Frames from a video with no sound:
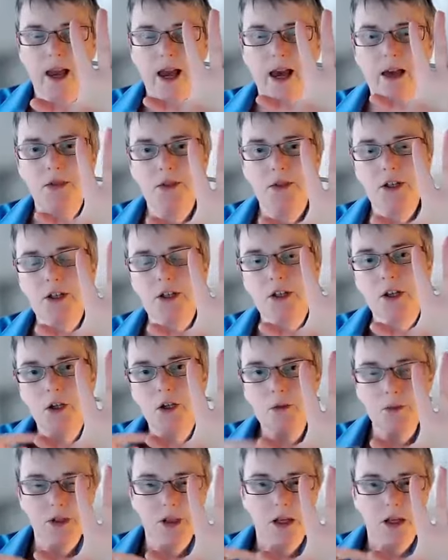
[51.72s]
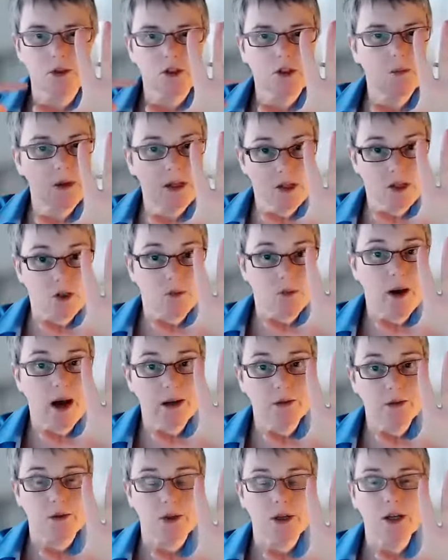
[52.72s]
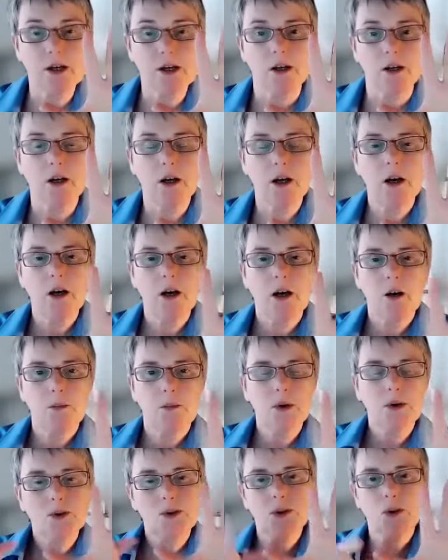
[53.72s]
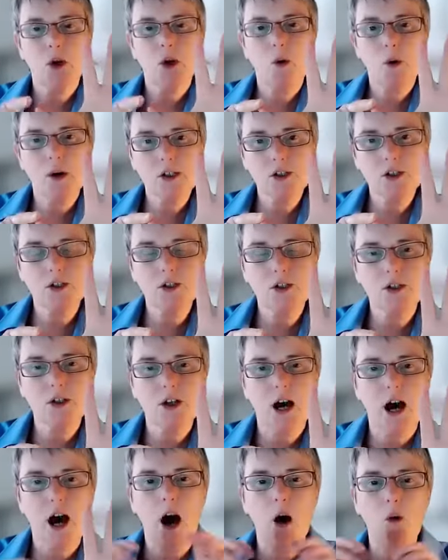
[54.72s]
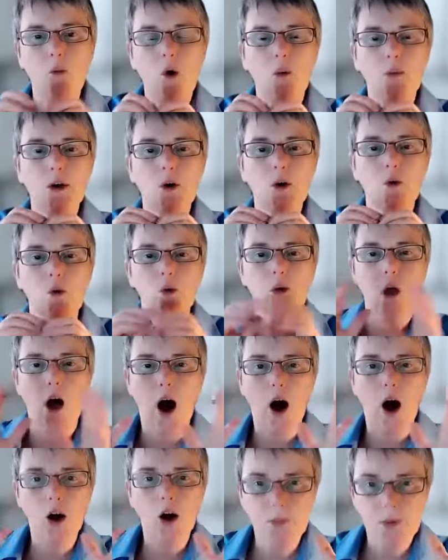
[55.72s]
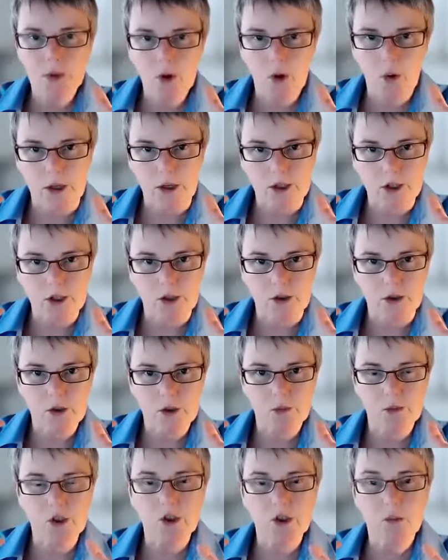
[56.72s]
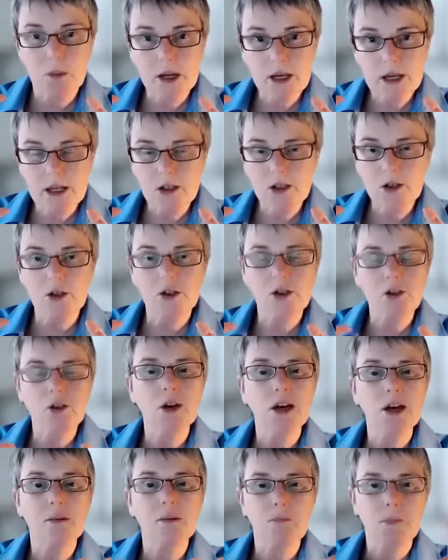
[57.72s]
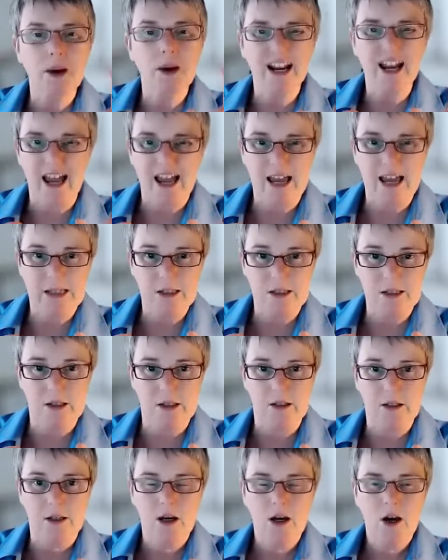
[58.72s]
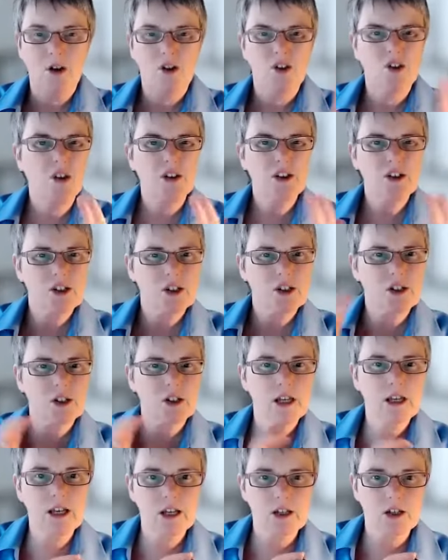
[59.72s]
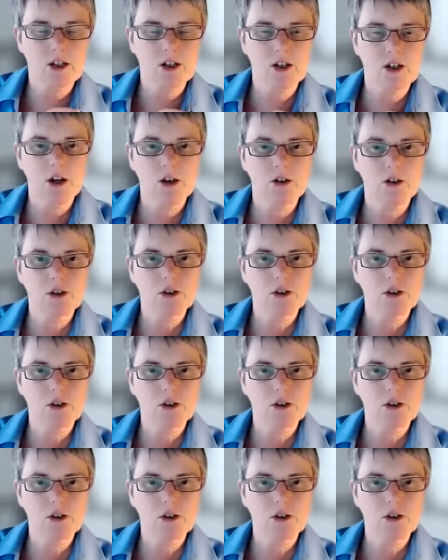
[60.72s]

And this helps us to be a smarter thinker because the questions are what we call open questions, which means you get a better answer, not just a yes, no.